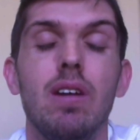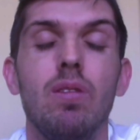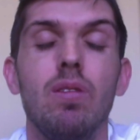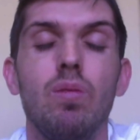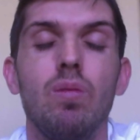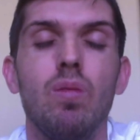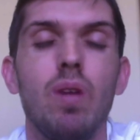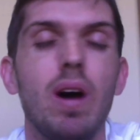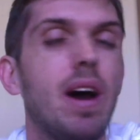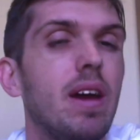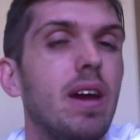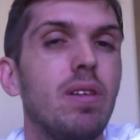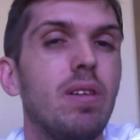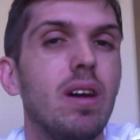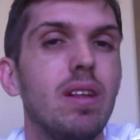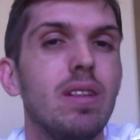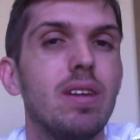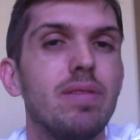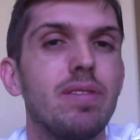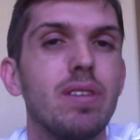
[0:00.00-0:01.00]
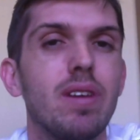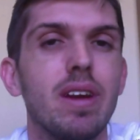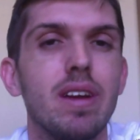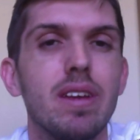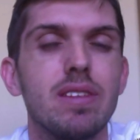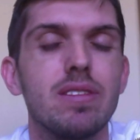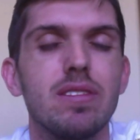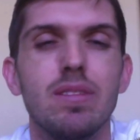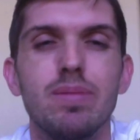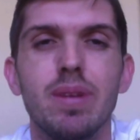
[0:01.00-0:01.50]
Why do I love
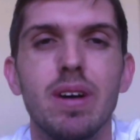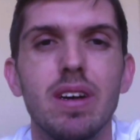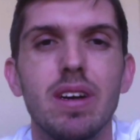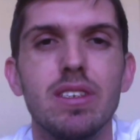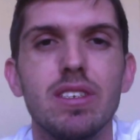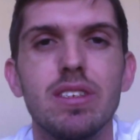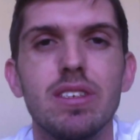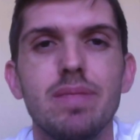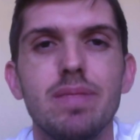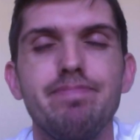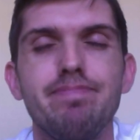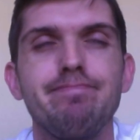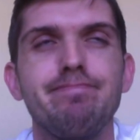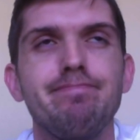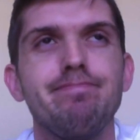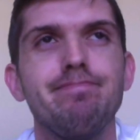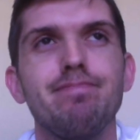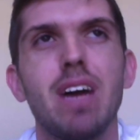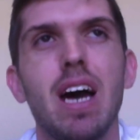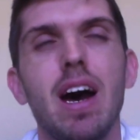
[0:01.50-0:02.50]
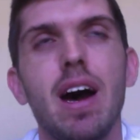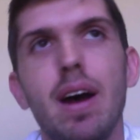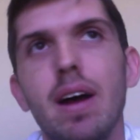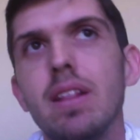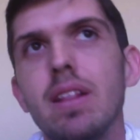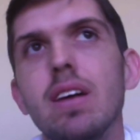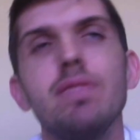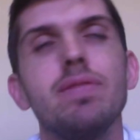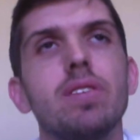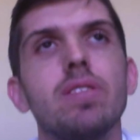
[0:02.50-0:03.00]
grading so much? I
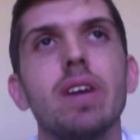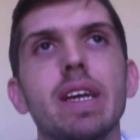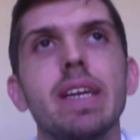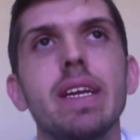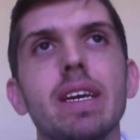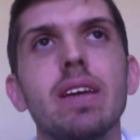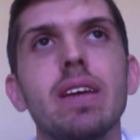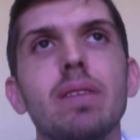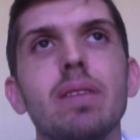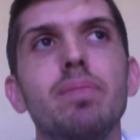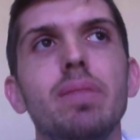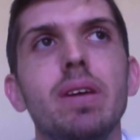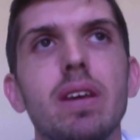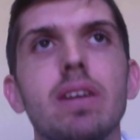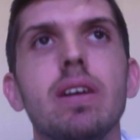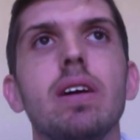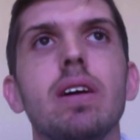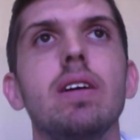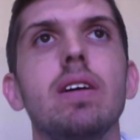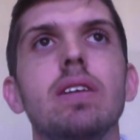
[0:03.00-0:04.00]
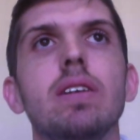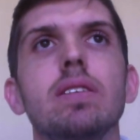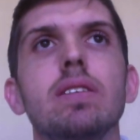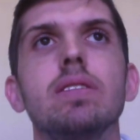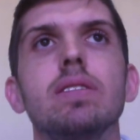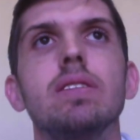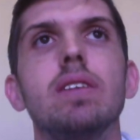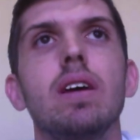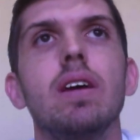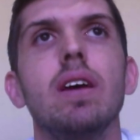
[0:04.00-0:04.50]
love grading
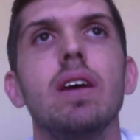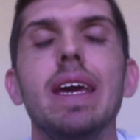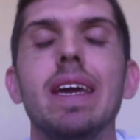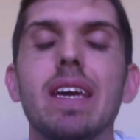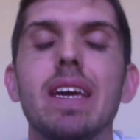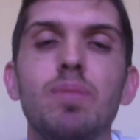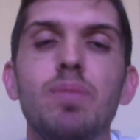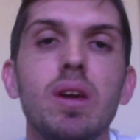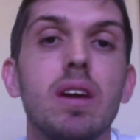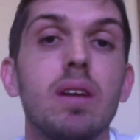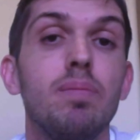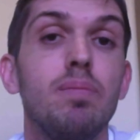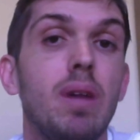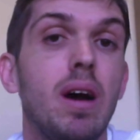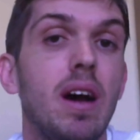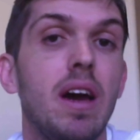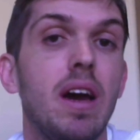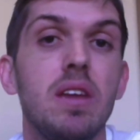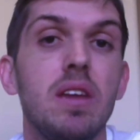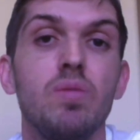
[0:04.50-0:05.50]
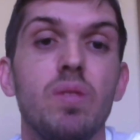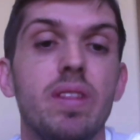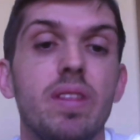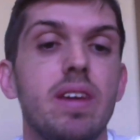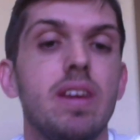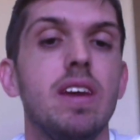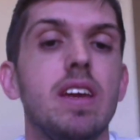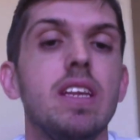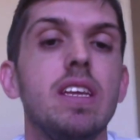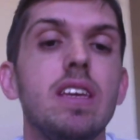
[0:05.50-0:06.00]
because it can be combined with
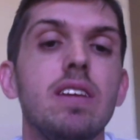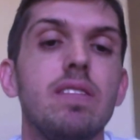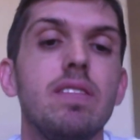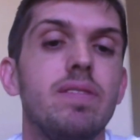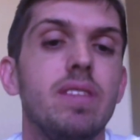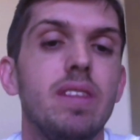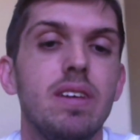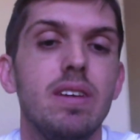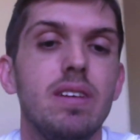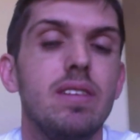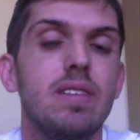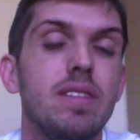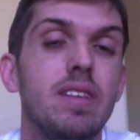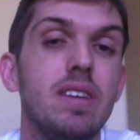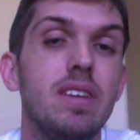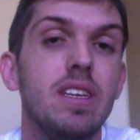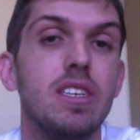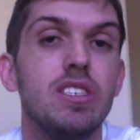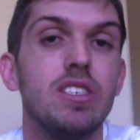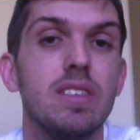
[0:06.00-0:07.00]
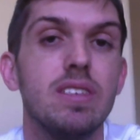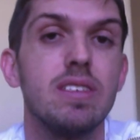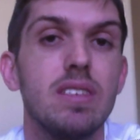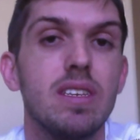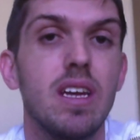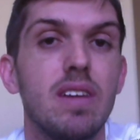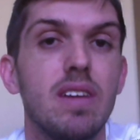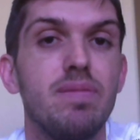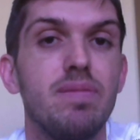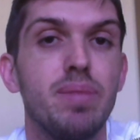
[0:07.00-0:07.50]
any of the niches that
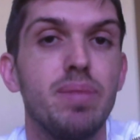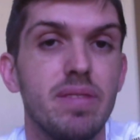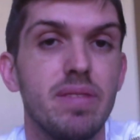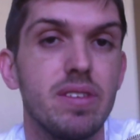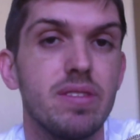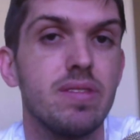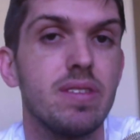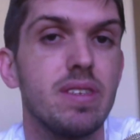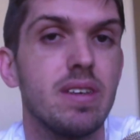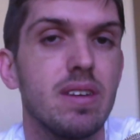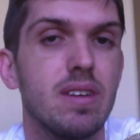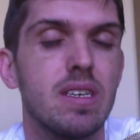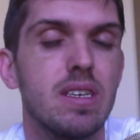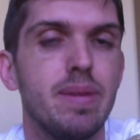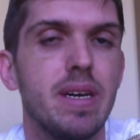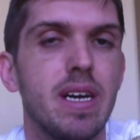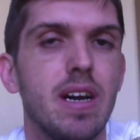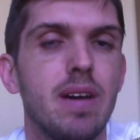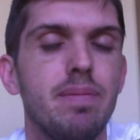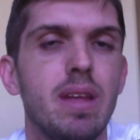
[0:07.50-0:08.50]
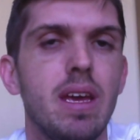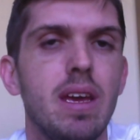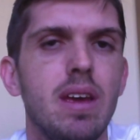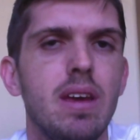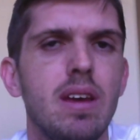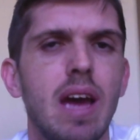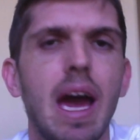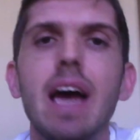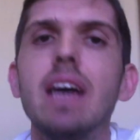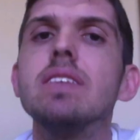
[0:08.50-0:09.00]
I've previously talked about,
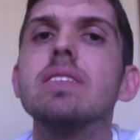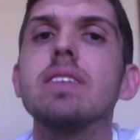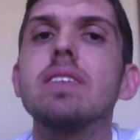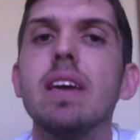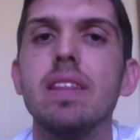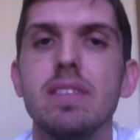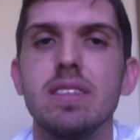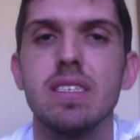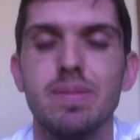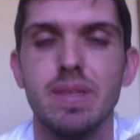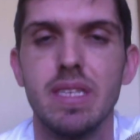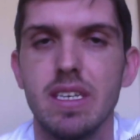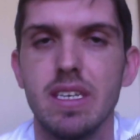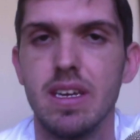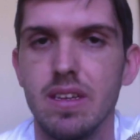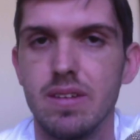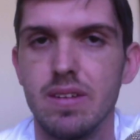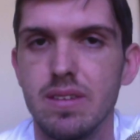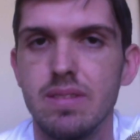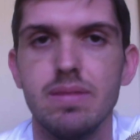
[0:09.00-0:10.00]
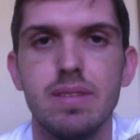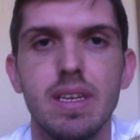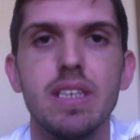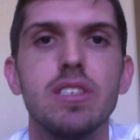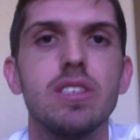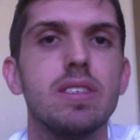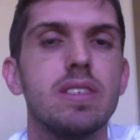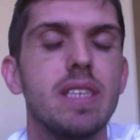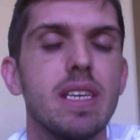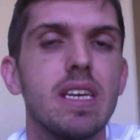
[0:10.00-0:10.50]
as can some of the other
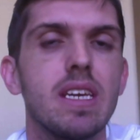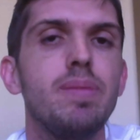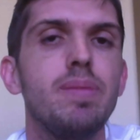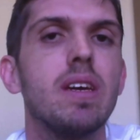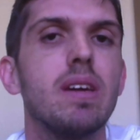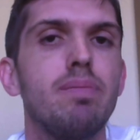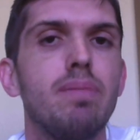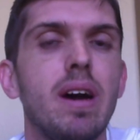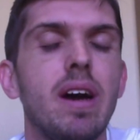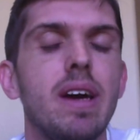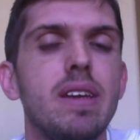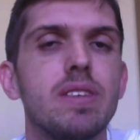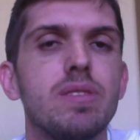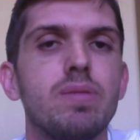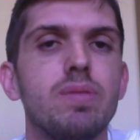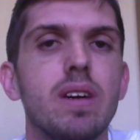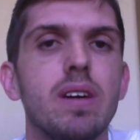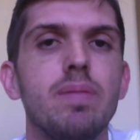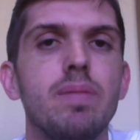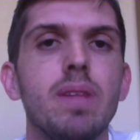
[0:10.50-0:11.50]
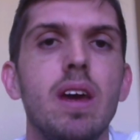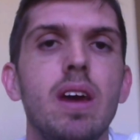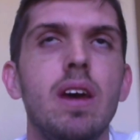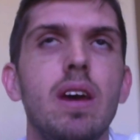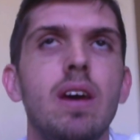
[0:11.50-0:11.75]
niches. They can be combined as well.